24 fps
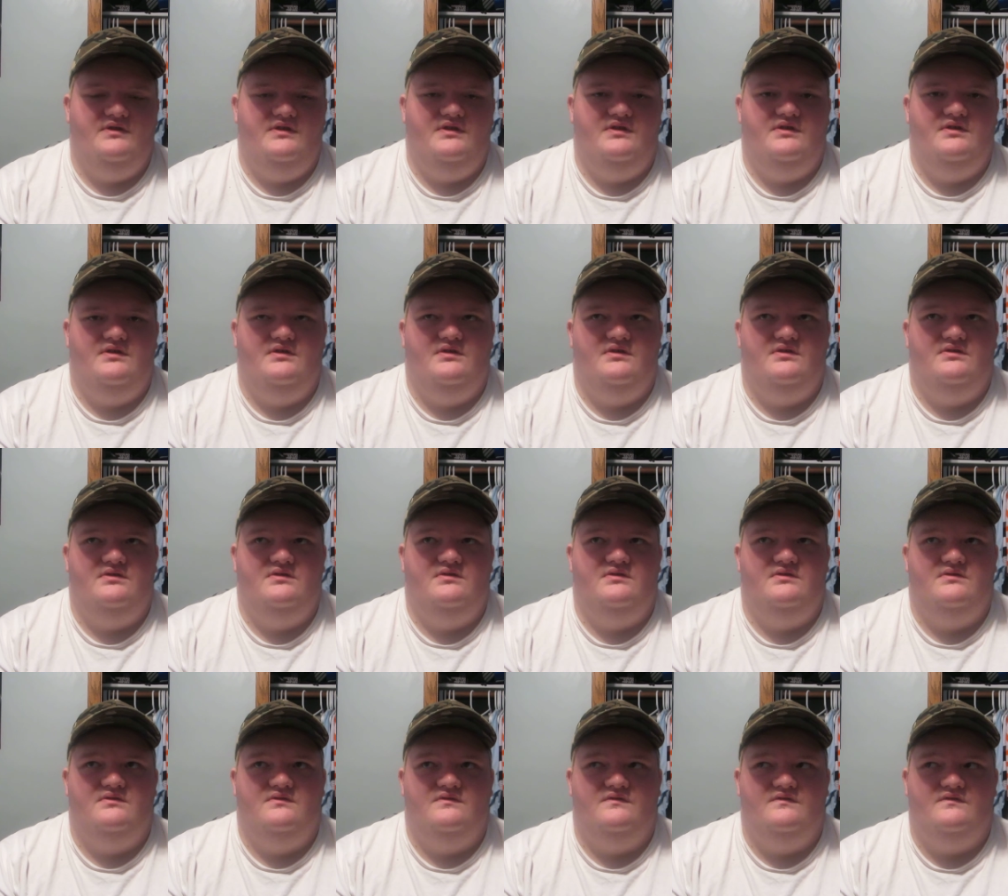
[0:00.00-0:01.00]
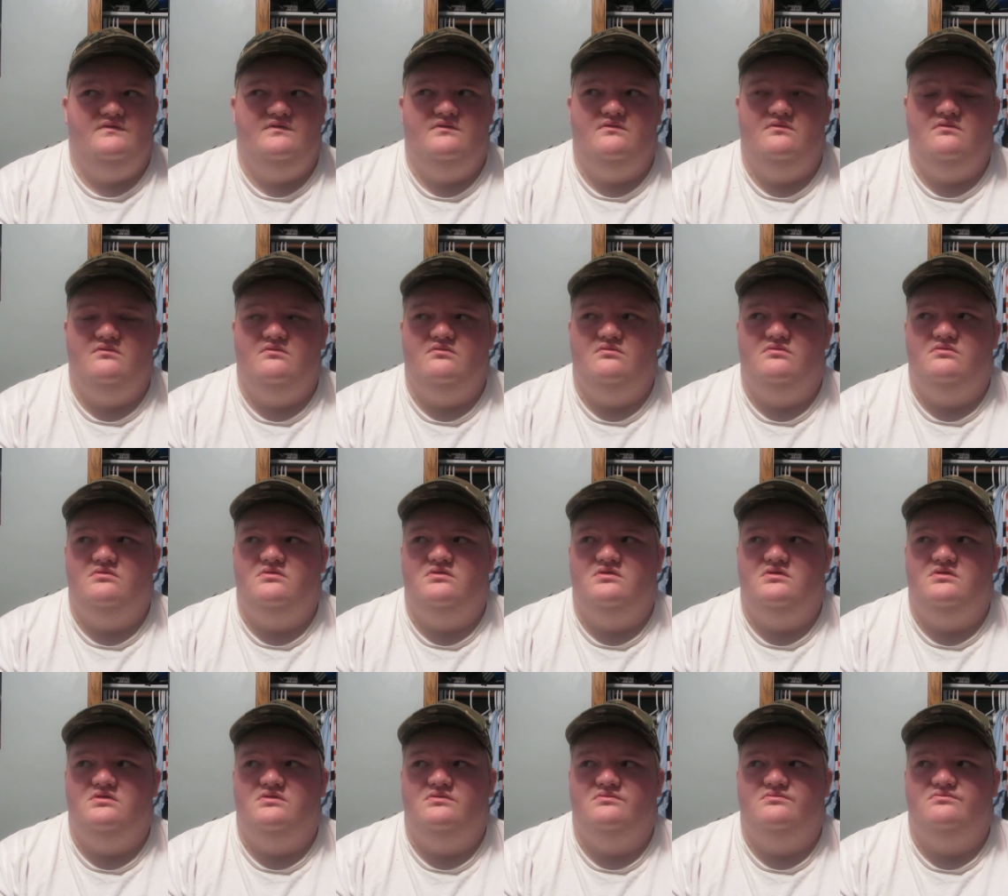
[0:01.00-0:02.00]
can here soon.
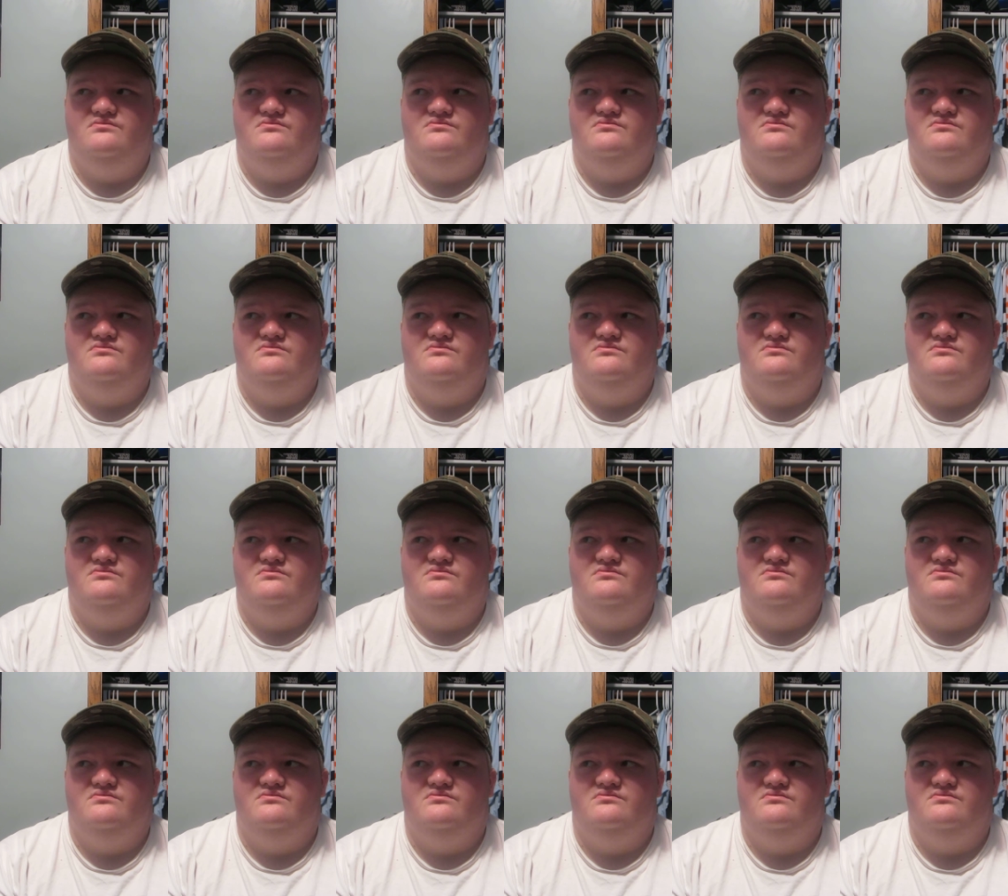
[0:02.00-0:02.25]
Um,